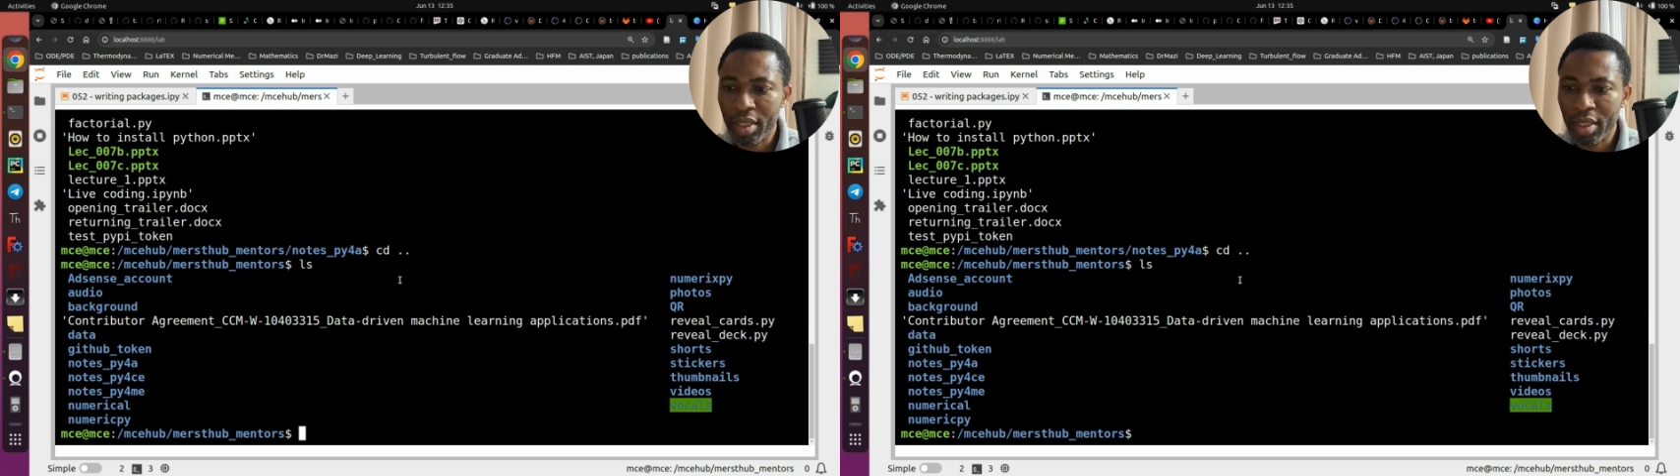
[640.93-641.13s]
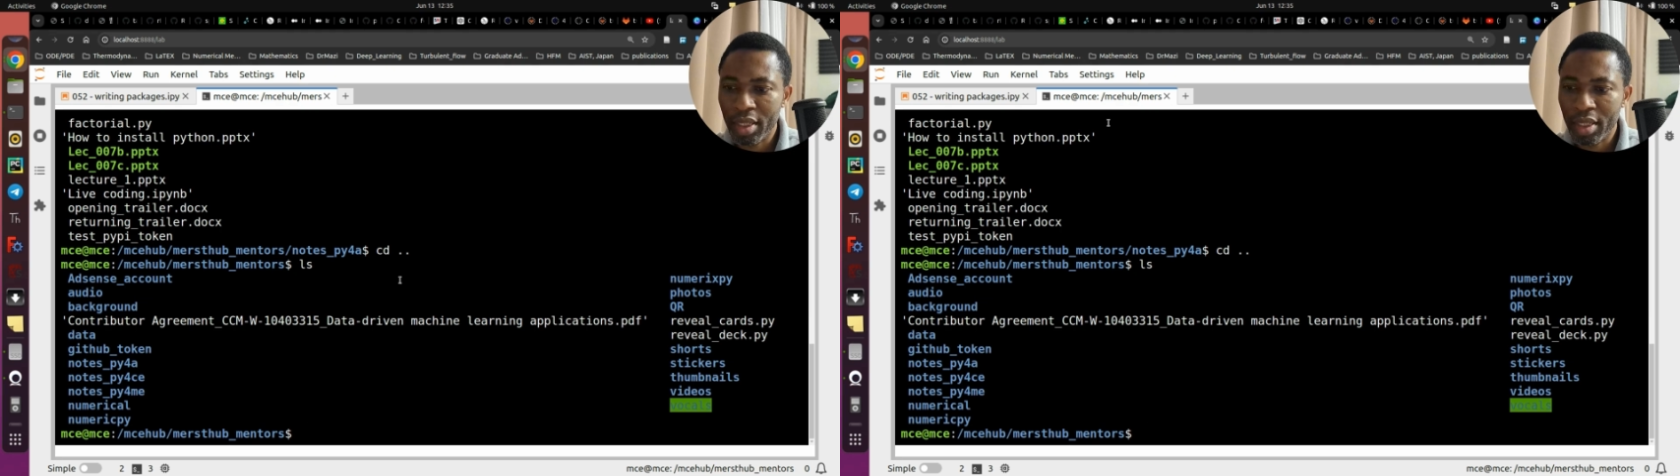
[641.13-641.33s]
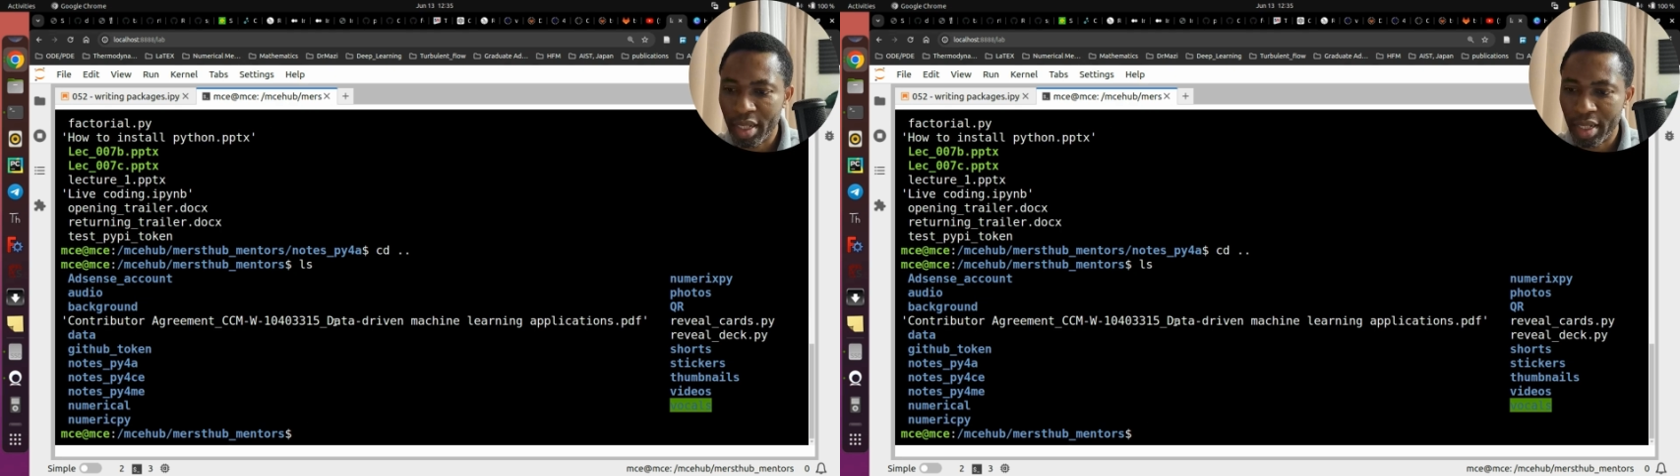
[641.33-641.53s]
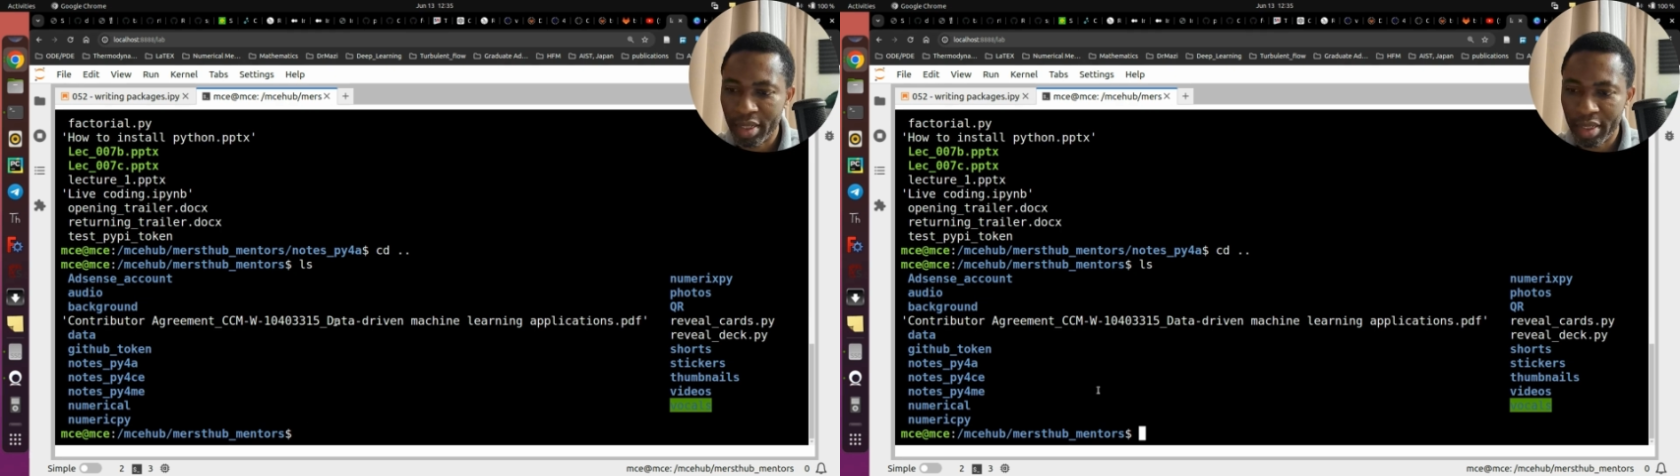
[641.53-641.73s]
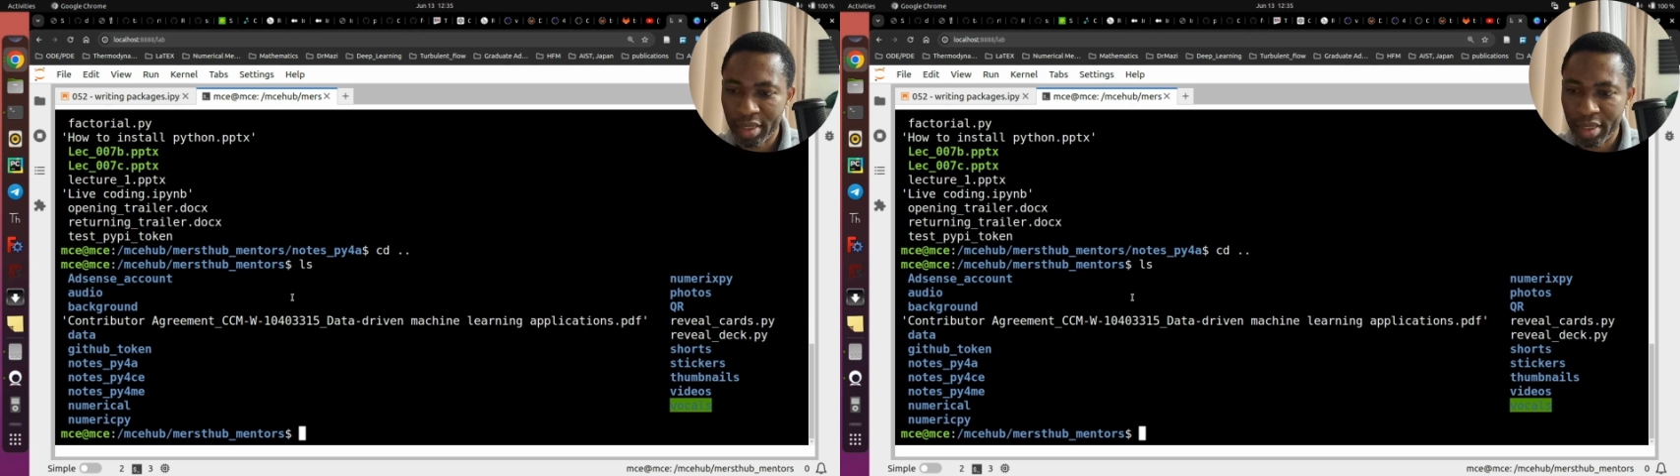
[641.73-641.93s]
here
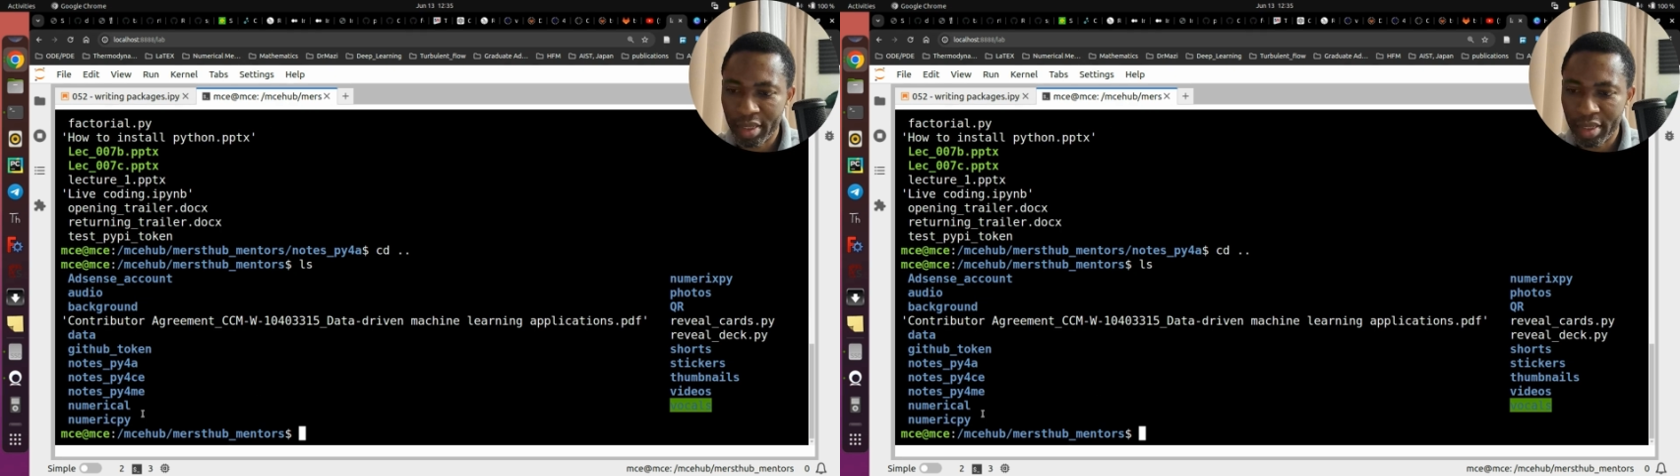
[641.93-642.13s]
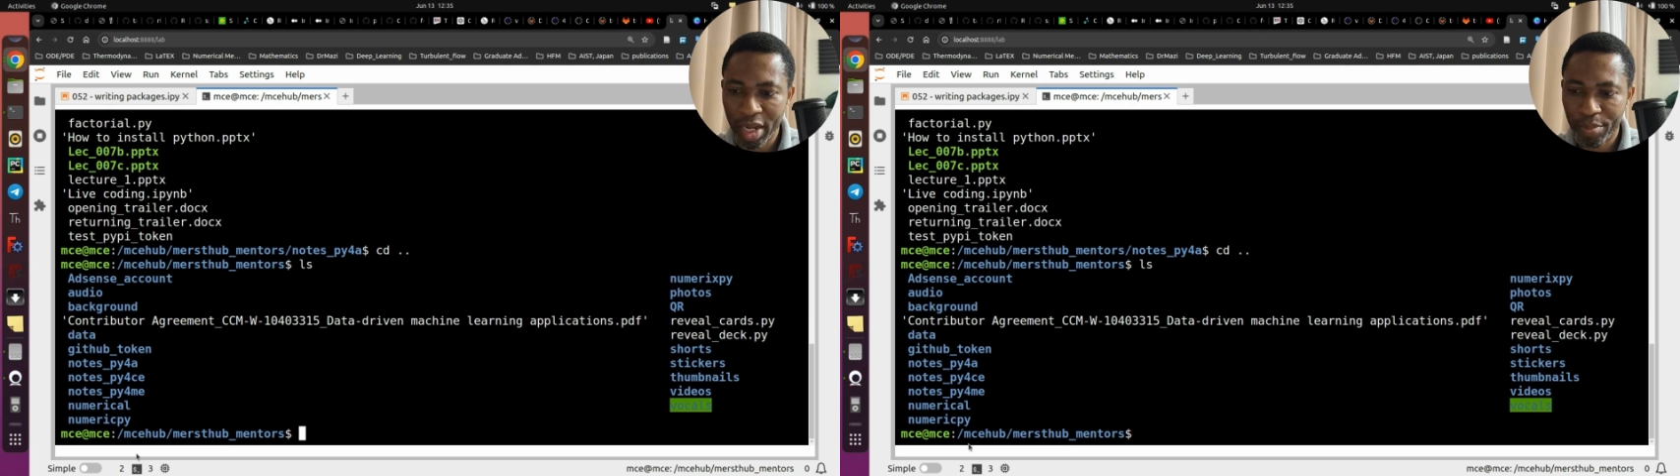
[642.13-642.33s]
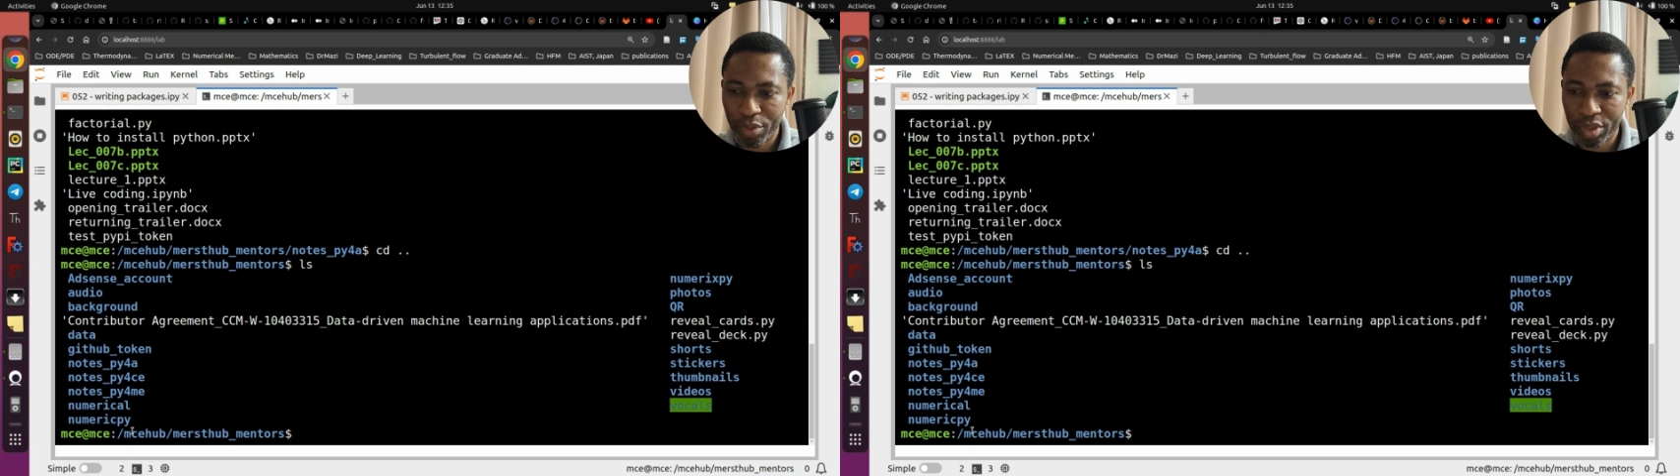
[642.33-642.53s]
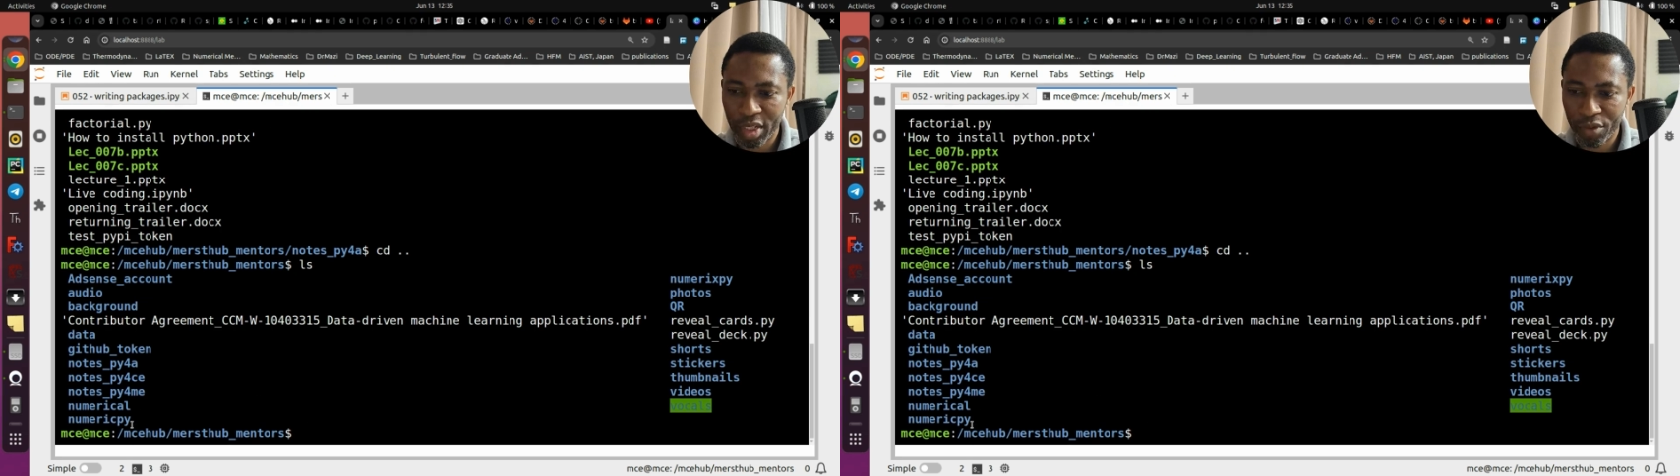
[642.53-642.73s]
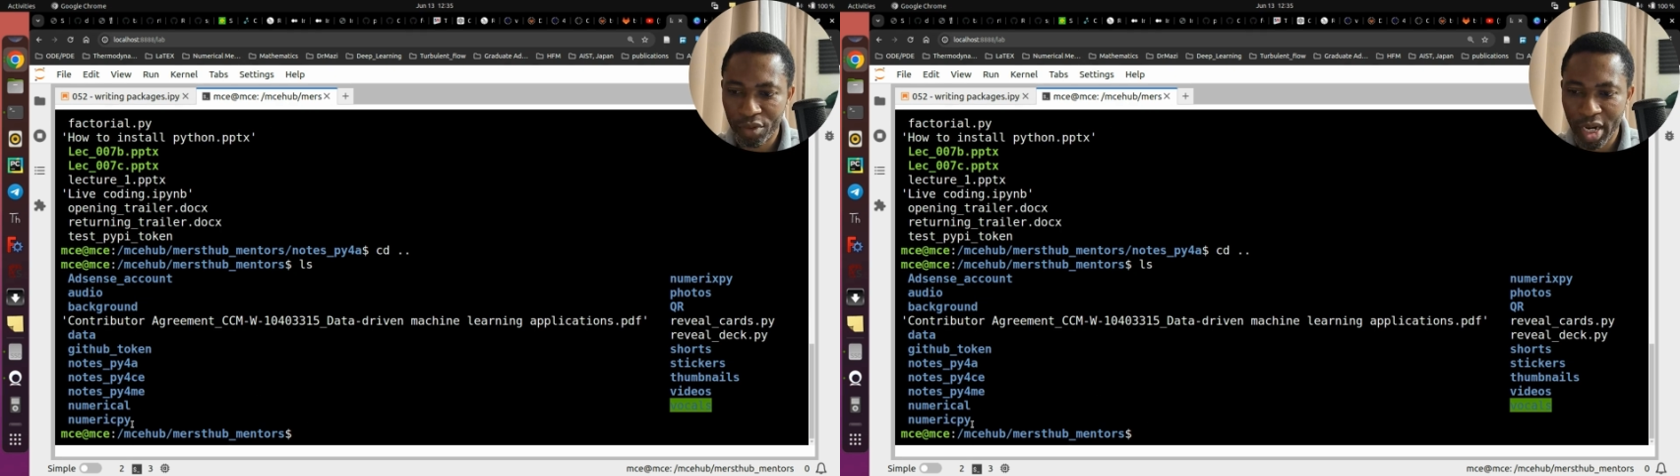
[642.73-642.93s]
this is my project
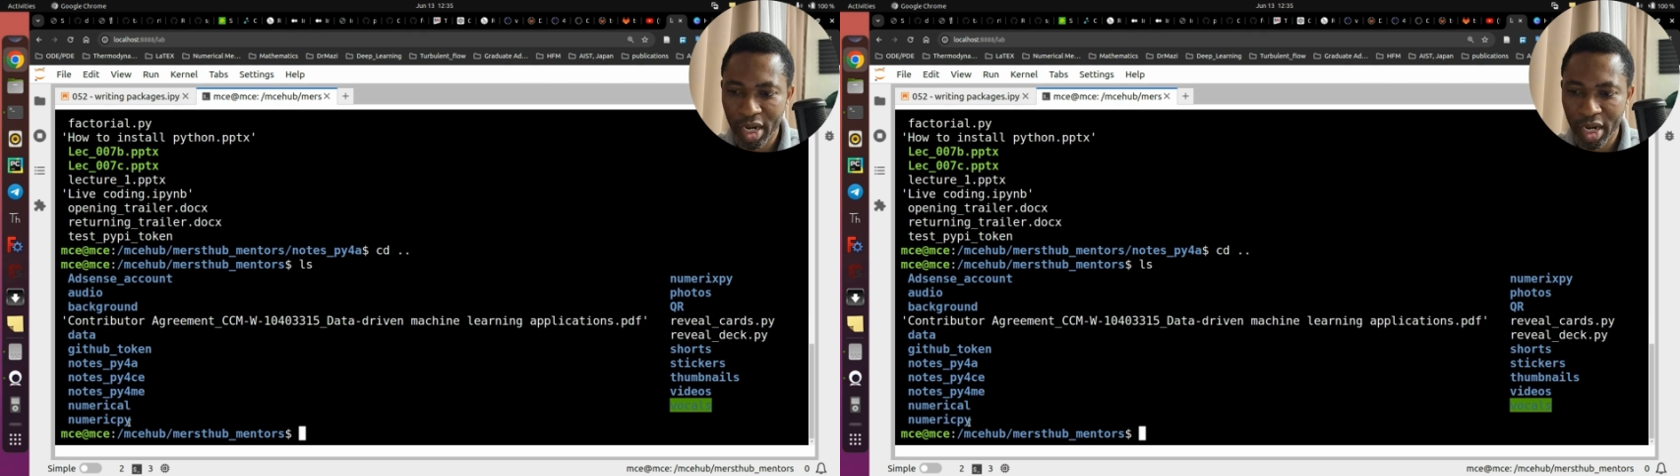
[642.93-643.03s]
folder,